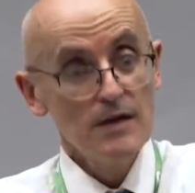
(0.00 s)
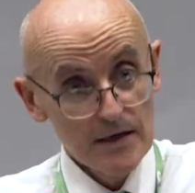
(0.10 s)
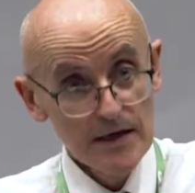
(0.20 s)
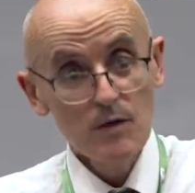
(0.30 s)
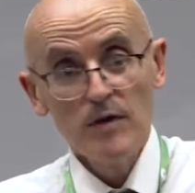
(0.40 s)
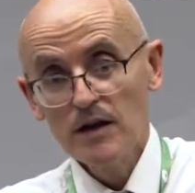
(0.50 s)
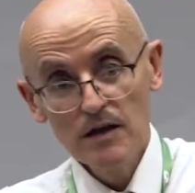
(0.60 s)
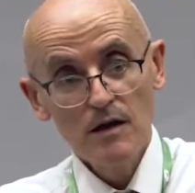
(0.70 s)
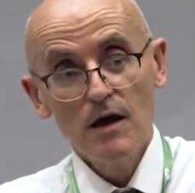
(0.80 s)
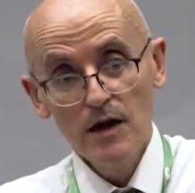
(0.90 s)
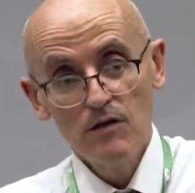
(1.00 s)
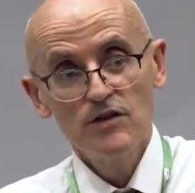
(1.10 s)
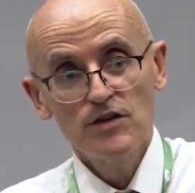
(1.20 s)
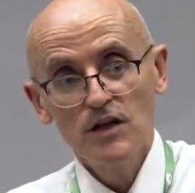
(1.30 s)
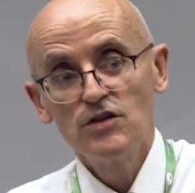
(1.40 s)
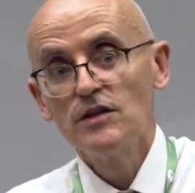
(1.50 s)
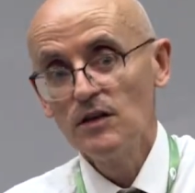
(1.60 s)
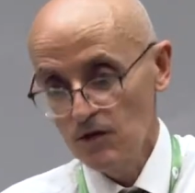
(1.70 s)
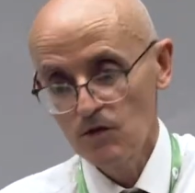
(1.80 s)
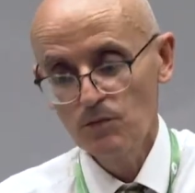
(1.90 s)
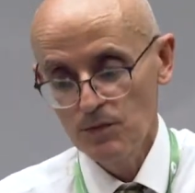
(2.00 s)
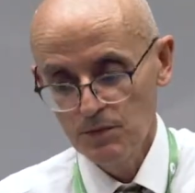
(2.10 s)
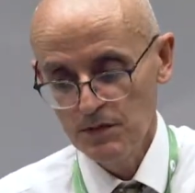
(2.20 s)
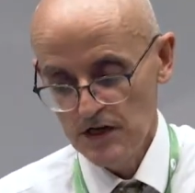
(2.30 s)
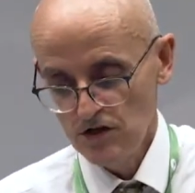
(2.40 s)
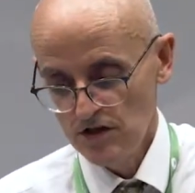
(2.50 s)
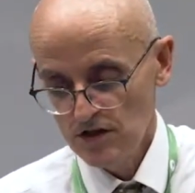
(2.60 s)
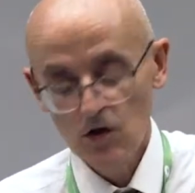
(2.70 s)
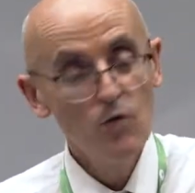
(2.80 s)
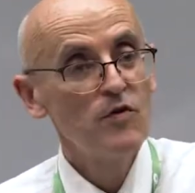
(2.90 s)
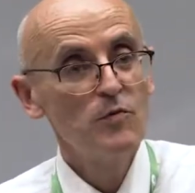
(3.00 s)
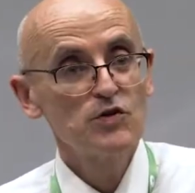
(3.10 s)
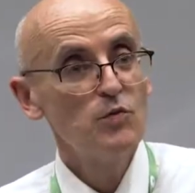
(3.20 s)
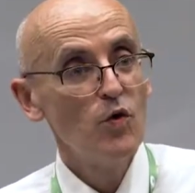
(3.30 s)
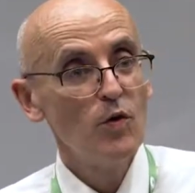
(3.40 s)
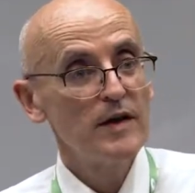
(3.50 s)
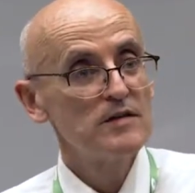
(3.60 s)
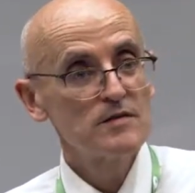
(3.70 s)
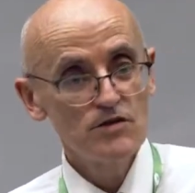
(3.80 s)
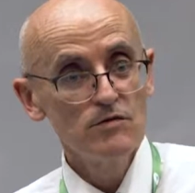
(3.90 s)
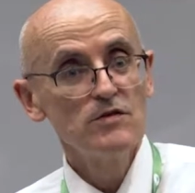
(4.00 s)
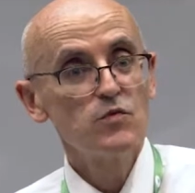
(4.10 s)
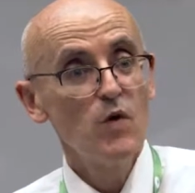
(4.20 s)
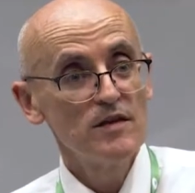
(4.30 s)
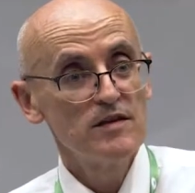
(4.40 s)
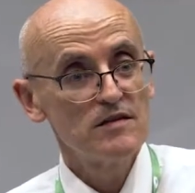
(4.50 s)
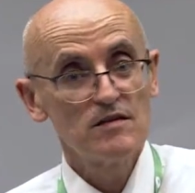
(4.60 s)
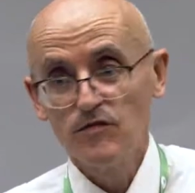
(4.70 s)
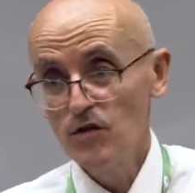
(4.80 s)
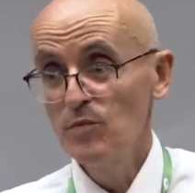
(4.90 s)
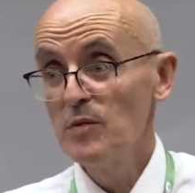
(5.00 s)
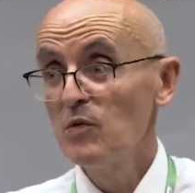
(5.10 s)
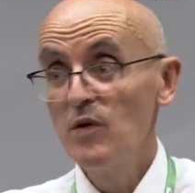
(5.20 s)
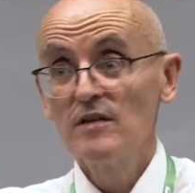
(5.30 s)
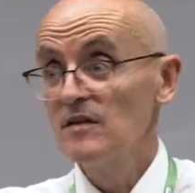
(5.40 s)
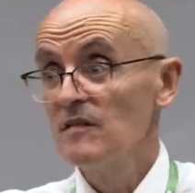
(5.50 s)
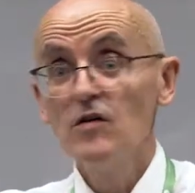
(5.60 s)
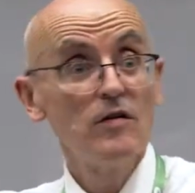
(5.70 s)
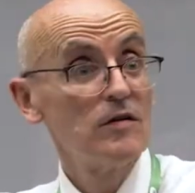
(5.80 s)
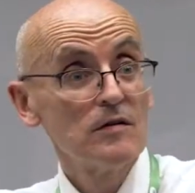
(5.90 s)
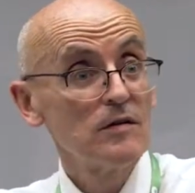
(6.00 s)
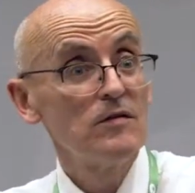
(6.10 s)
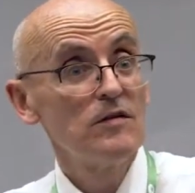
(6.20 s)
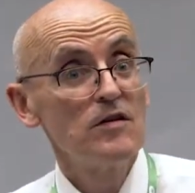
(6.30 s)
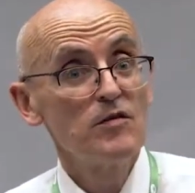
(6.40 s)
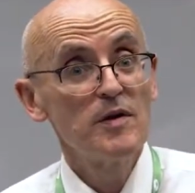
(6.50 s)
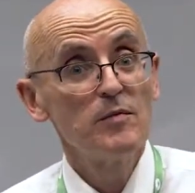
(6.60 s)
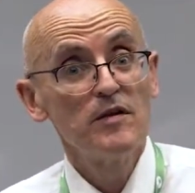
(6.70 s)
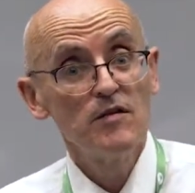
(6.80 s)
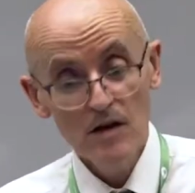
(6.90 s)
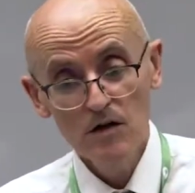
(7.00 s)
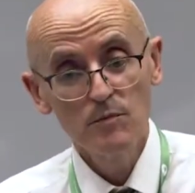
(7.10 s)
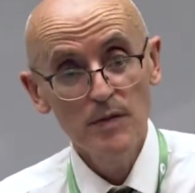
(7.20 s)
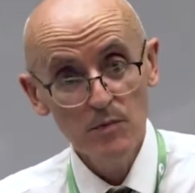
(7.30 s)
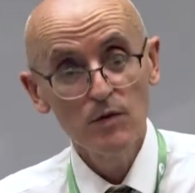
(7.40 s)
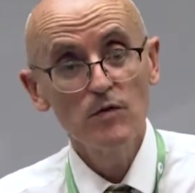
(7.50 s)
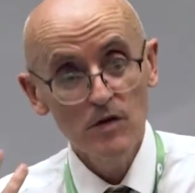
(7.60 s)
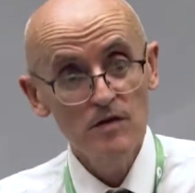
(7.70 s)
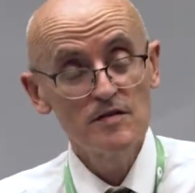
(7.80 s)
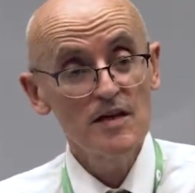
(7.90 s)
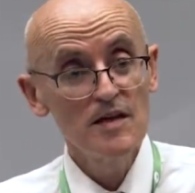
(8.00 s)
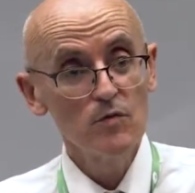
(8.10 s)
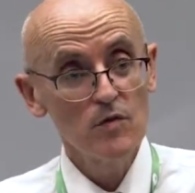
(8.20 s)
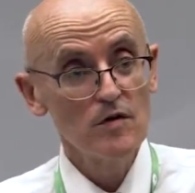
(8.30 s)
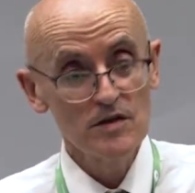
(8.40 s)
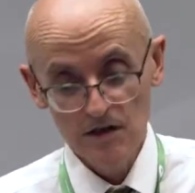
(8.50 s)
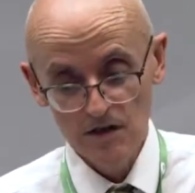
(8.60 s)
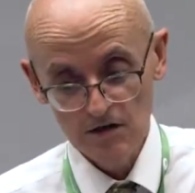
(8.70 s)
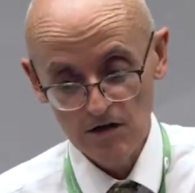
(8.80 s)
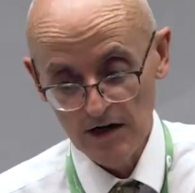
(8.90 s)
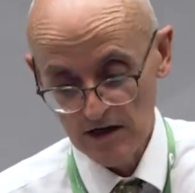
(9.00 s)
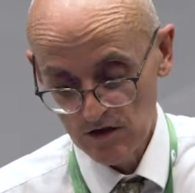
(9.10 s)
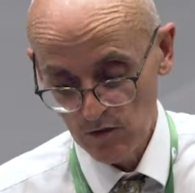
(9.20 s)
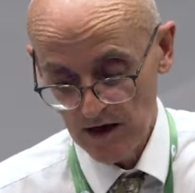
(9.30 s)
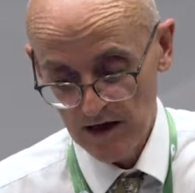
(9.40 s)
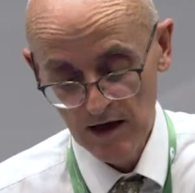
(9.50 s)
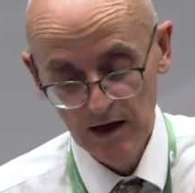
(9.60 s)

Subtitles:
little bit in higher education, and there's potentially scope for much more because students want this stuff. Young people want this. Look at all the young people that are here. People see the world in an interconnected way.